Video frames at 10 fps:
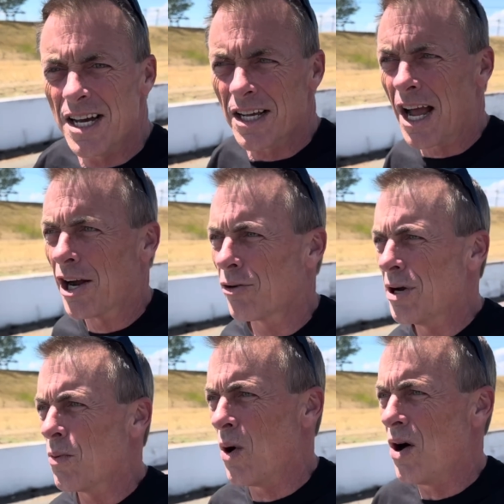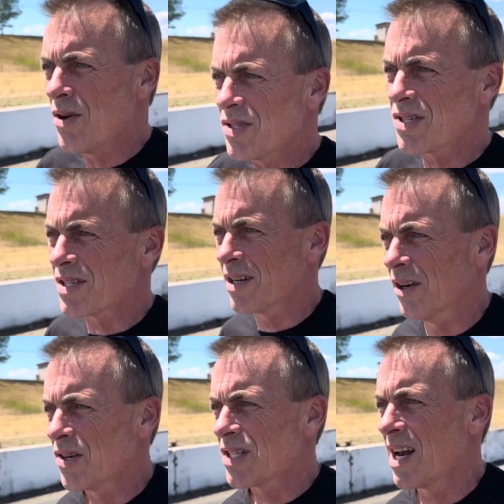concrete walls,
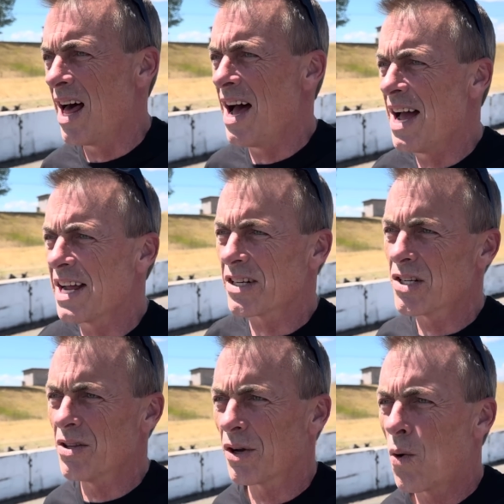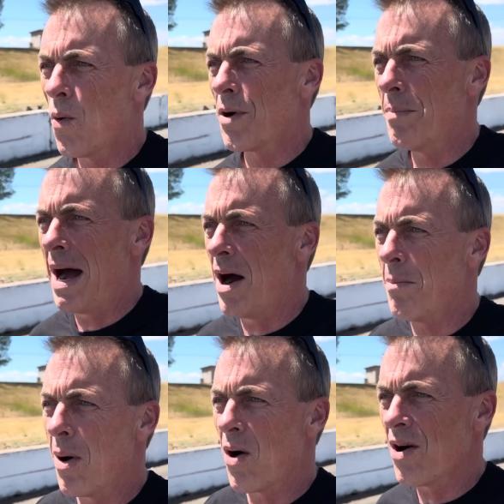looks like to the quarter-mile
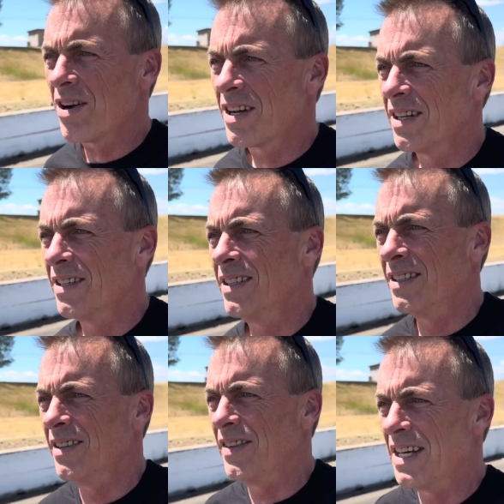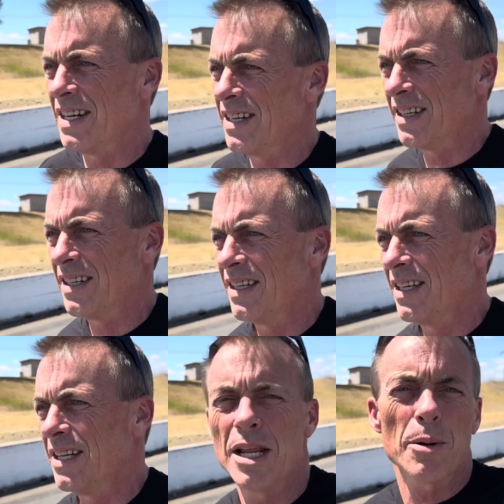mark. Then
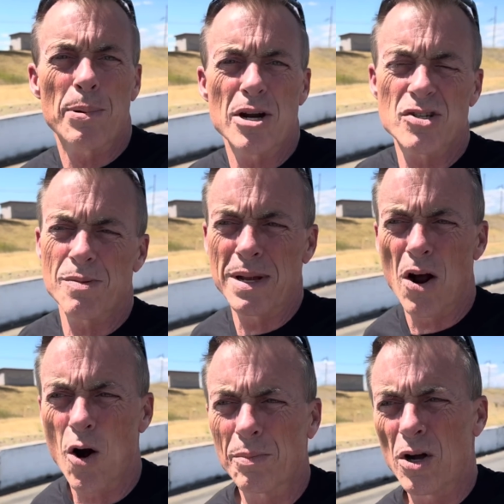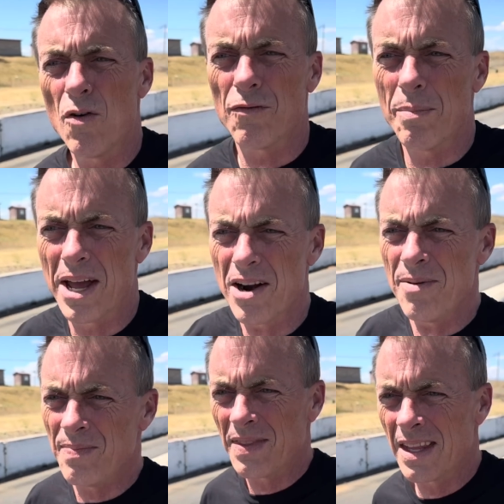it appears to be Armco from there.
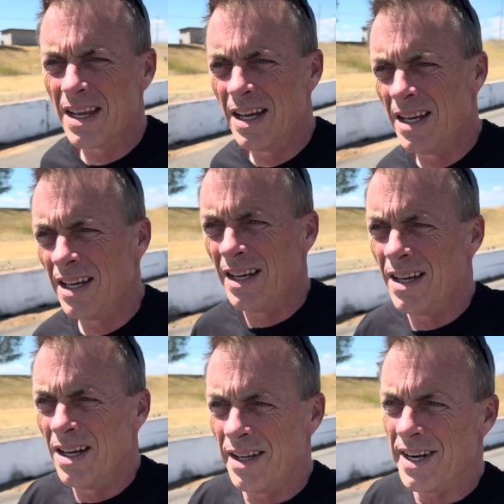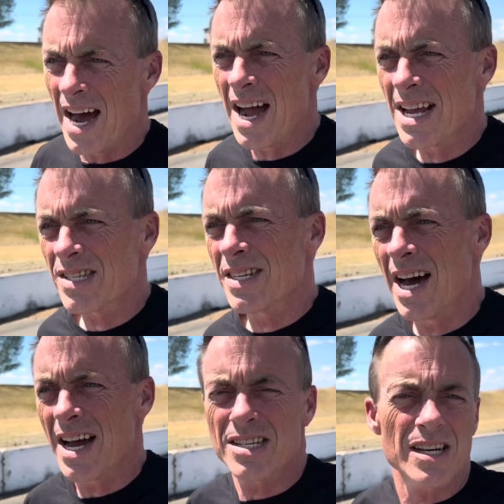Nice
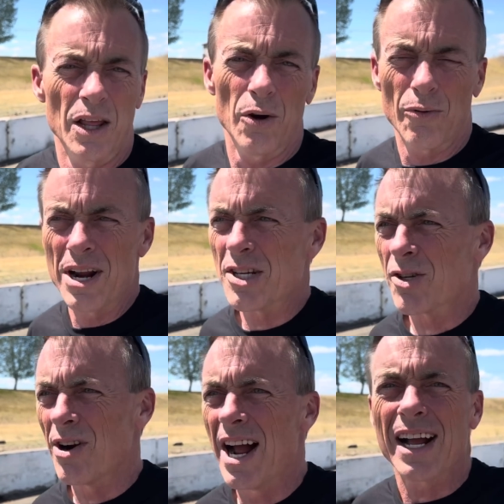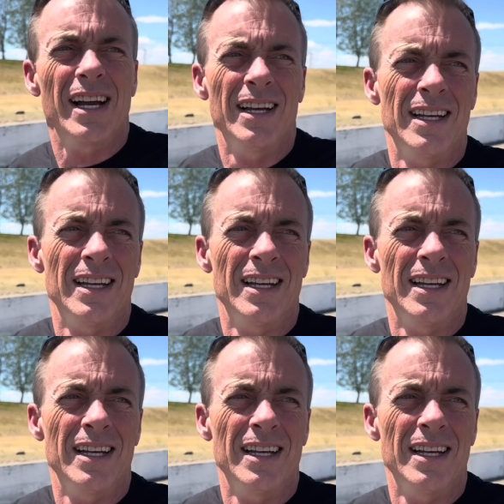little racetrack.